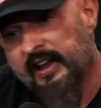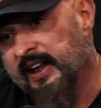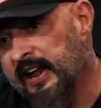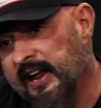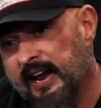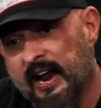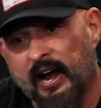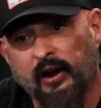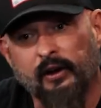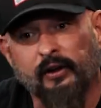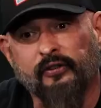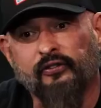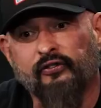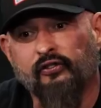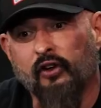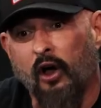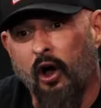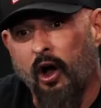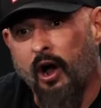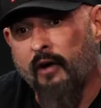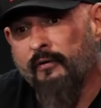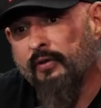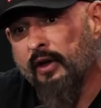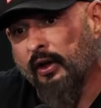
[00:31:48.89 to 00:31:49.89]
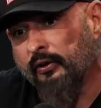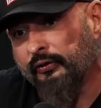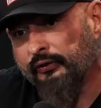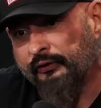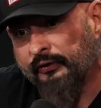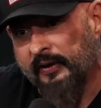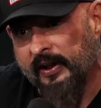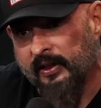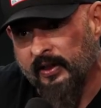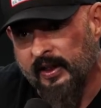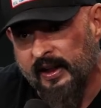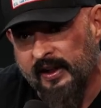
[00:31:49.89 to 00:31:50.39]
and how to solve those
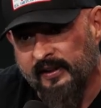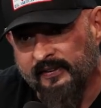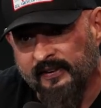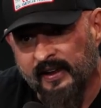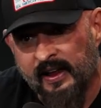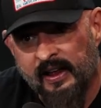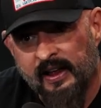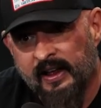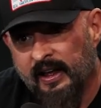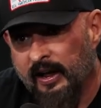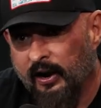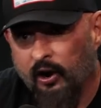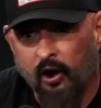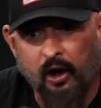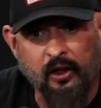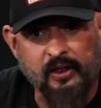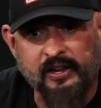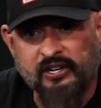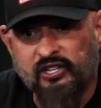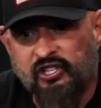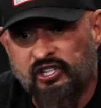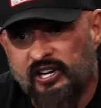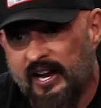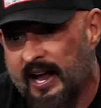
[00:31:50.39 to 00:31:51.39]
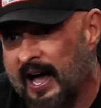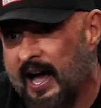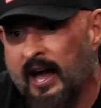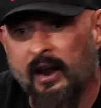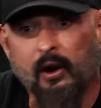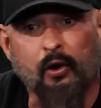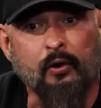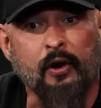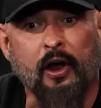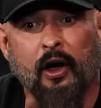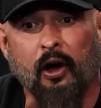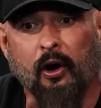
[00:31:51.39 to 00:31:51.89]
feelings and all this shit, I
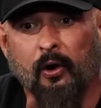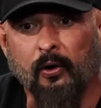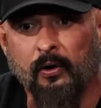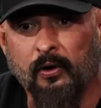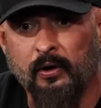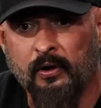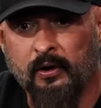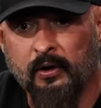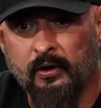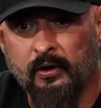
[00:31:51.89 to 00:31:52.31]
don't know.